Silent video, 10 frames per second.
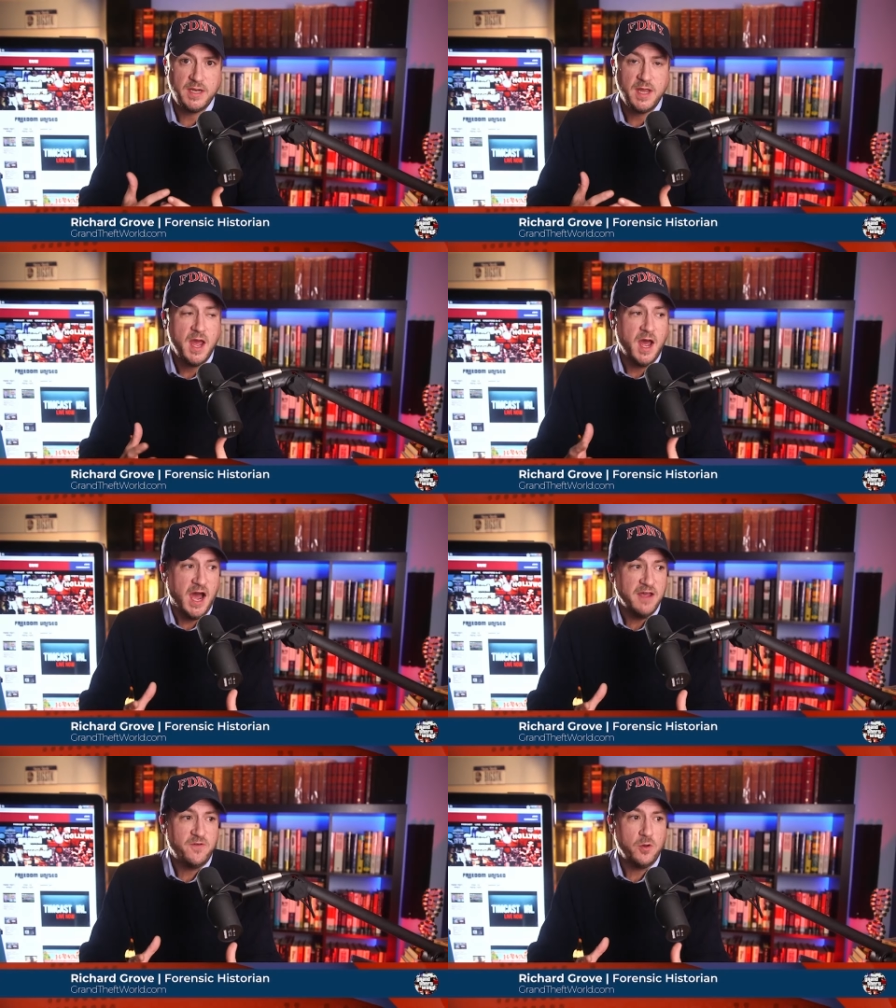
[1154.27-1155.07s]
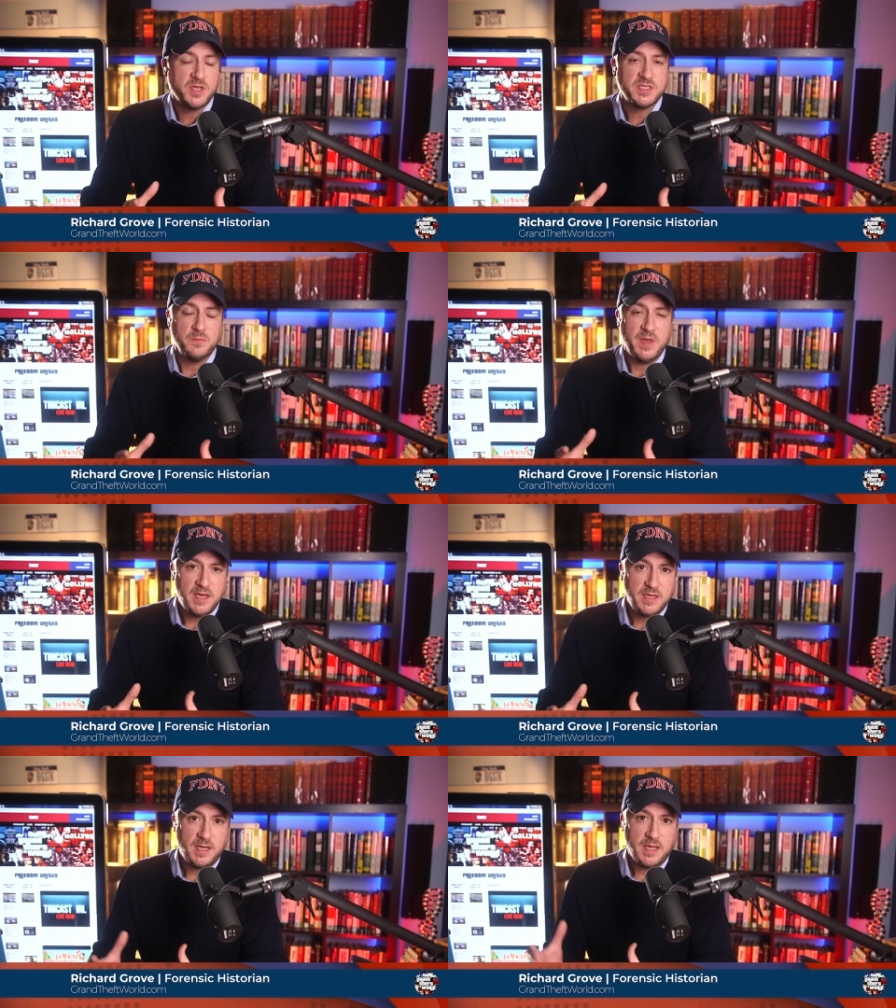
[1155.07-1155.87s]
I focused
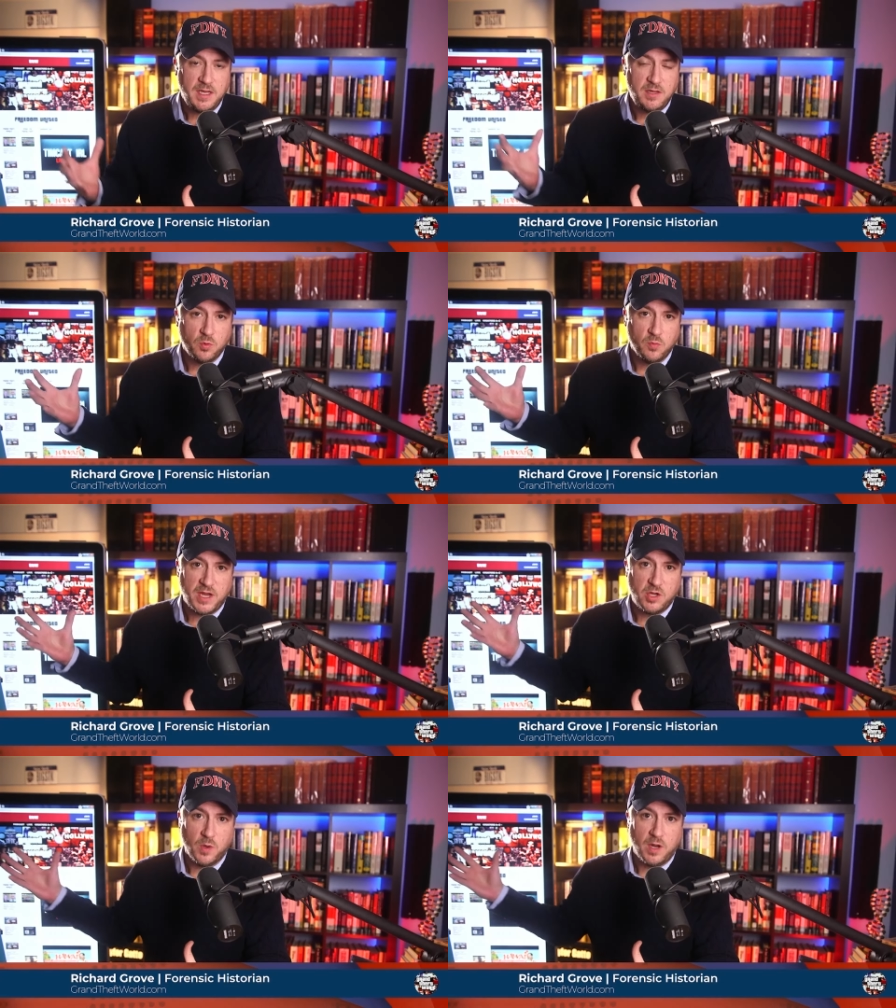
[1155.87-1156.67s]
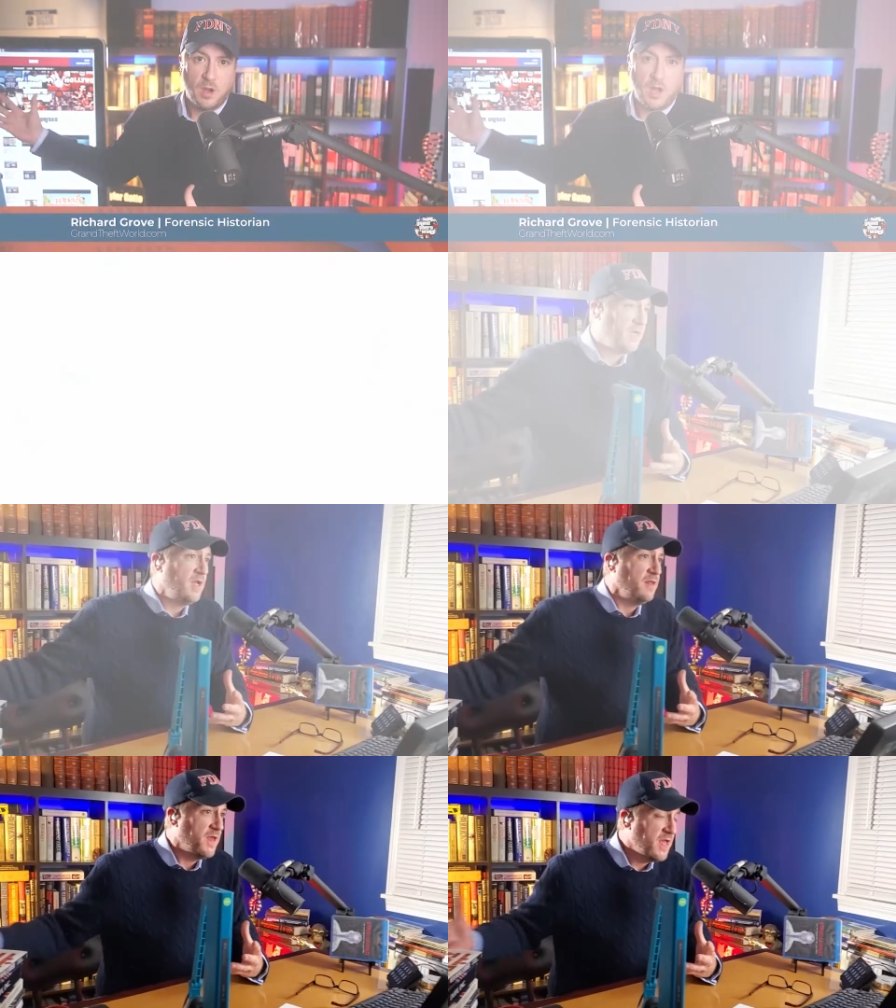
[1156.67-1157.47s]
mainly through my career on
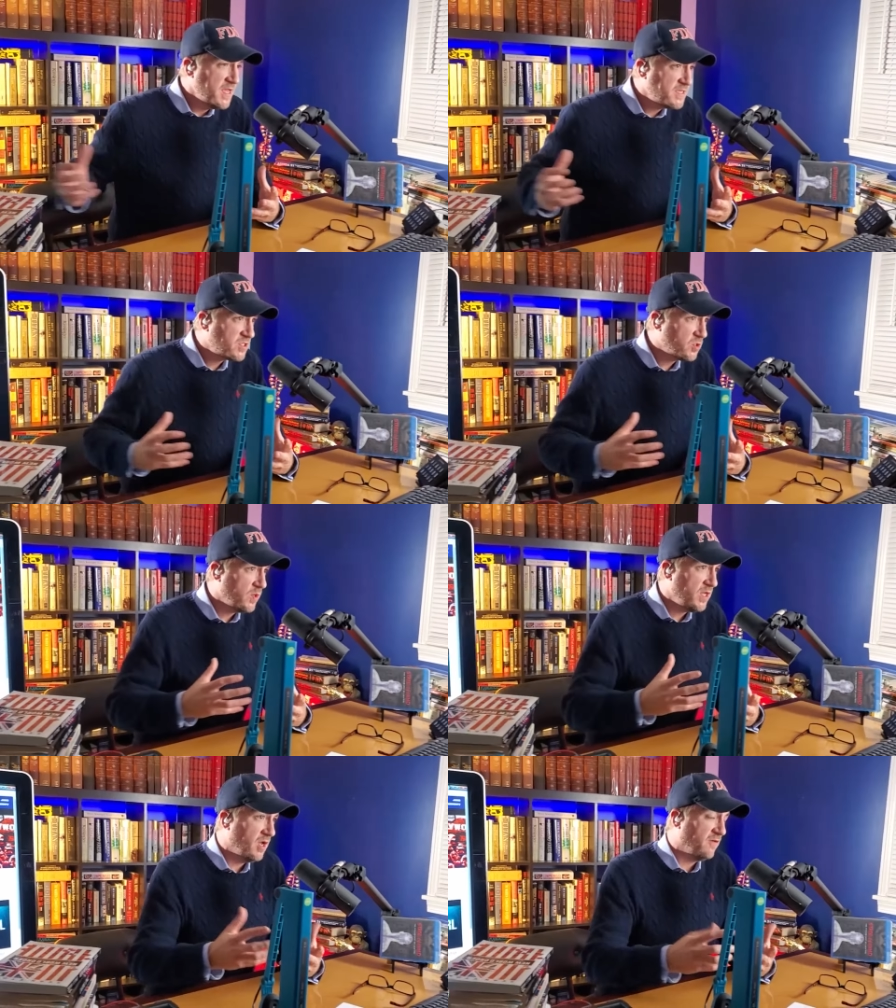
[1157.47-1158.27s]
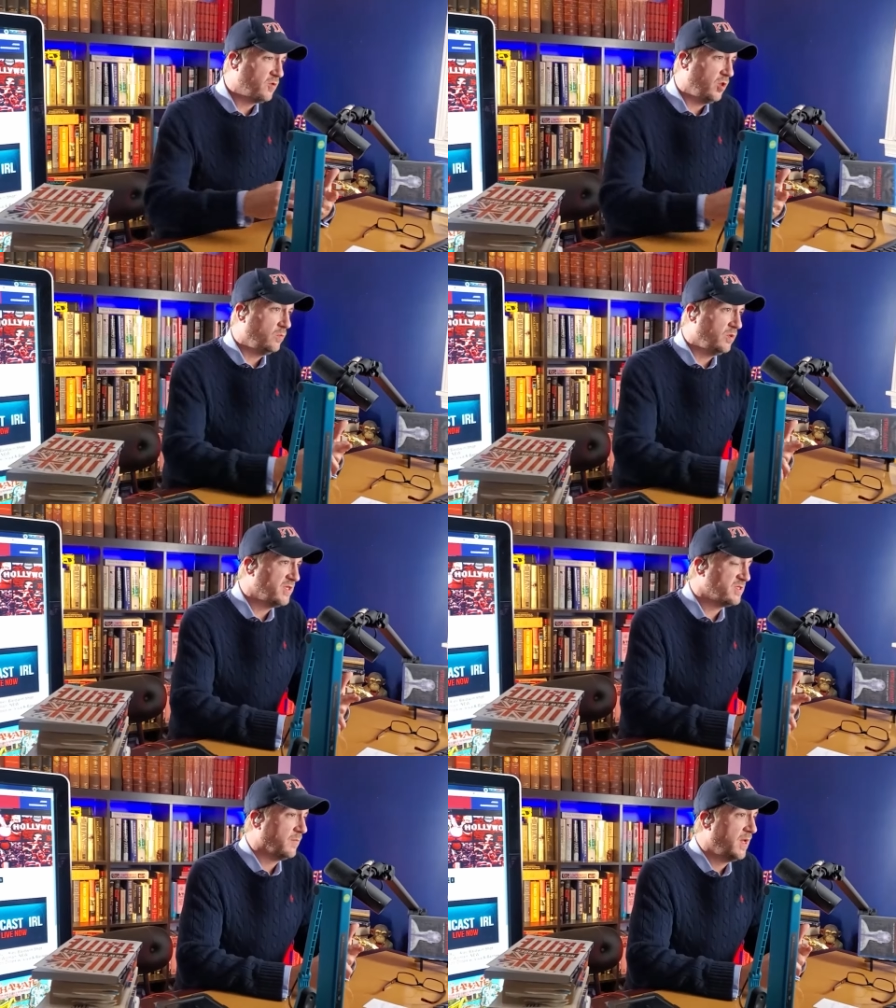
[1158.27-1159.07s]
the history of
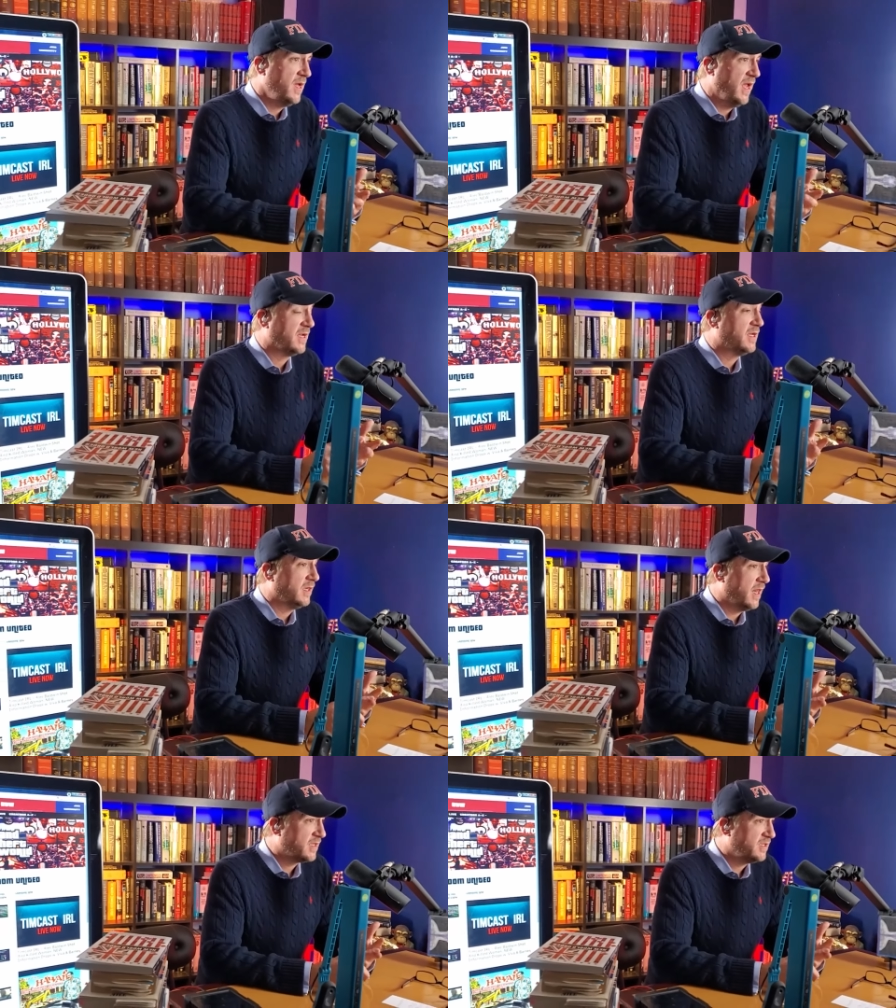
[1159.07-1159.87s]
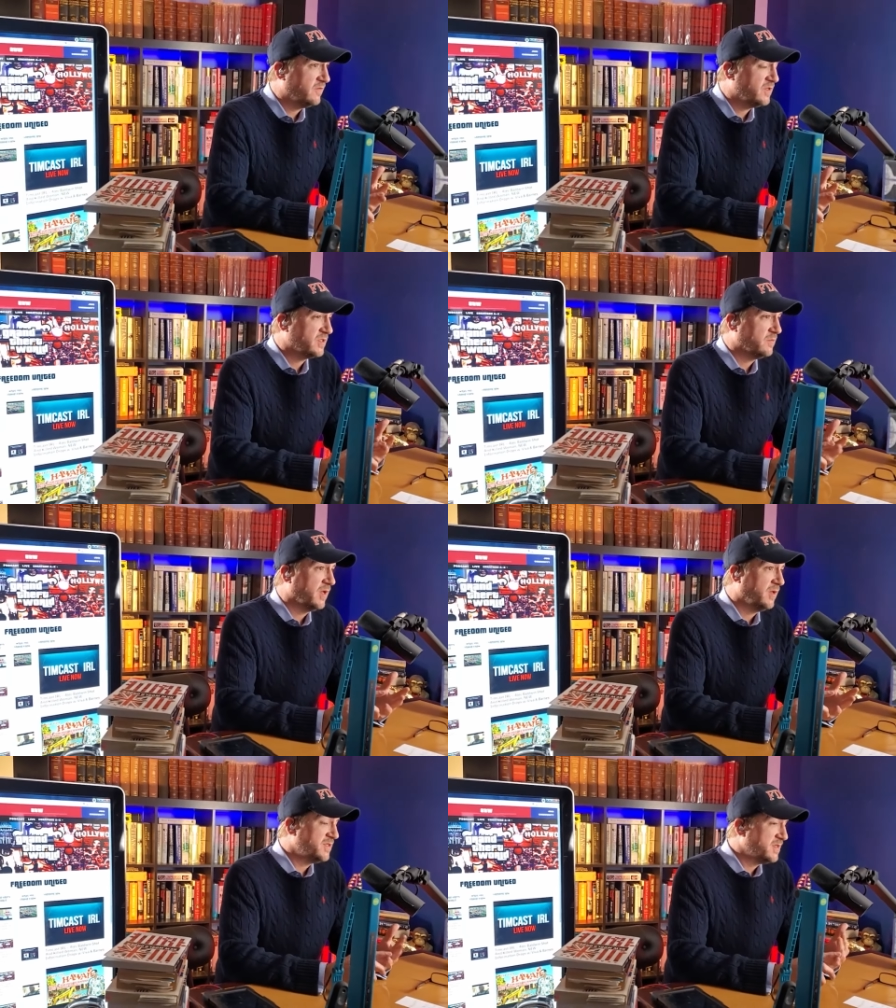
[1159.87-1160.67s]
globalism and collectivism
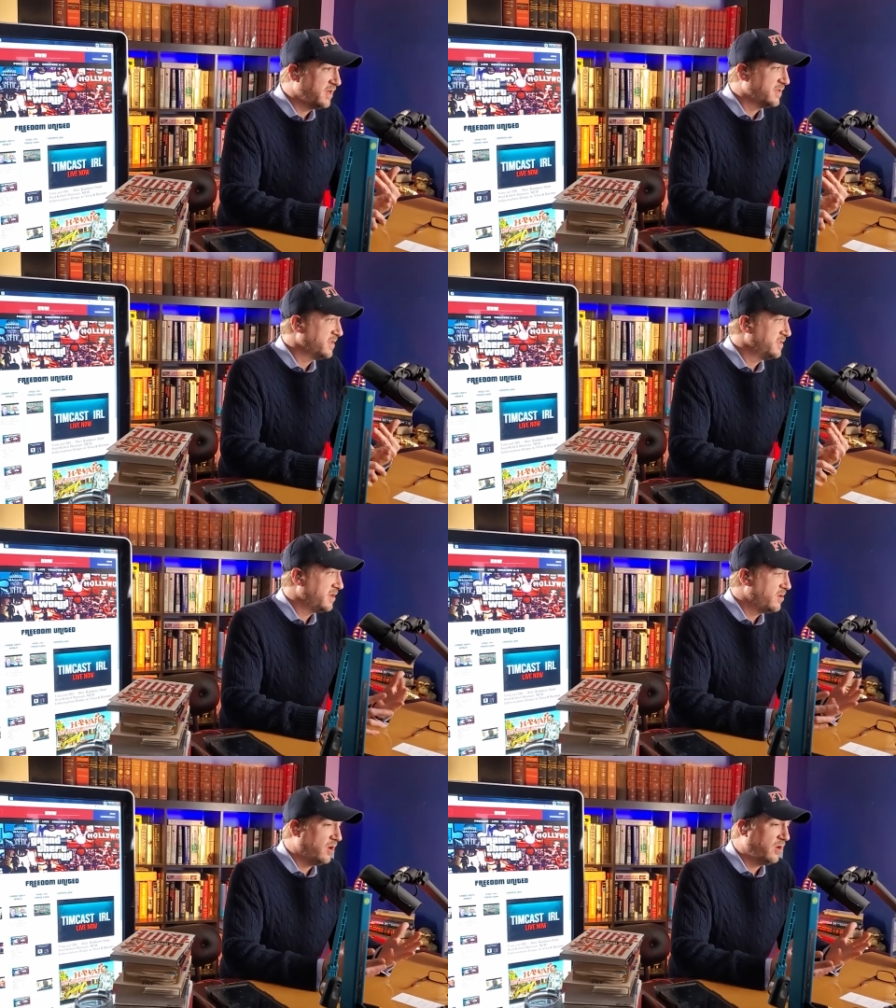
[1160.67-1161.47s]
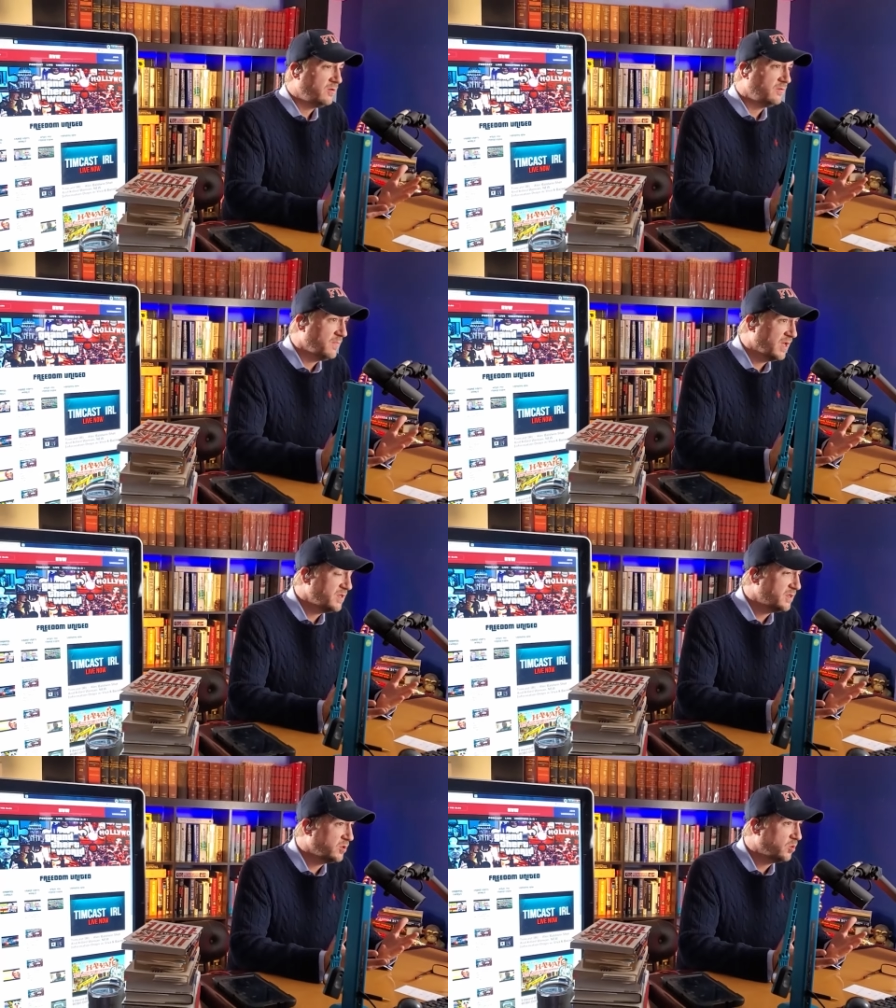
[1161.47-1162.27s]
and things that they call maybe the
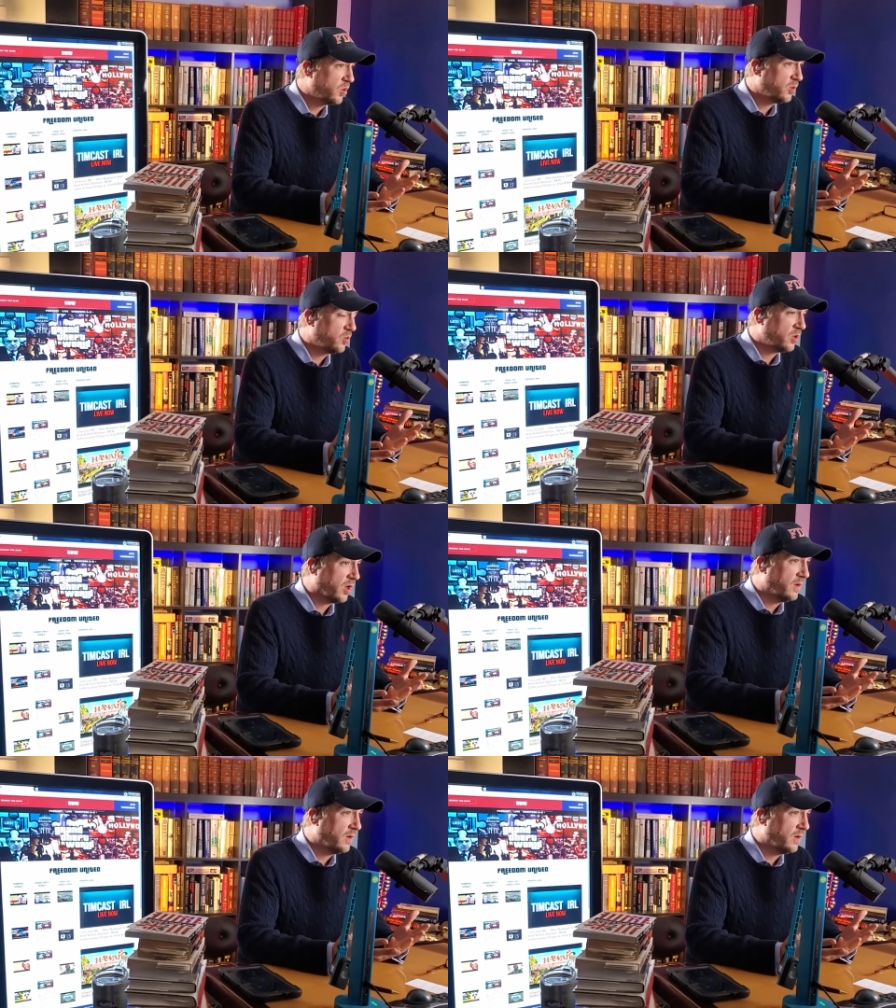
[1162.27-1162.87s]
New World Order.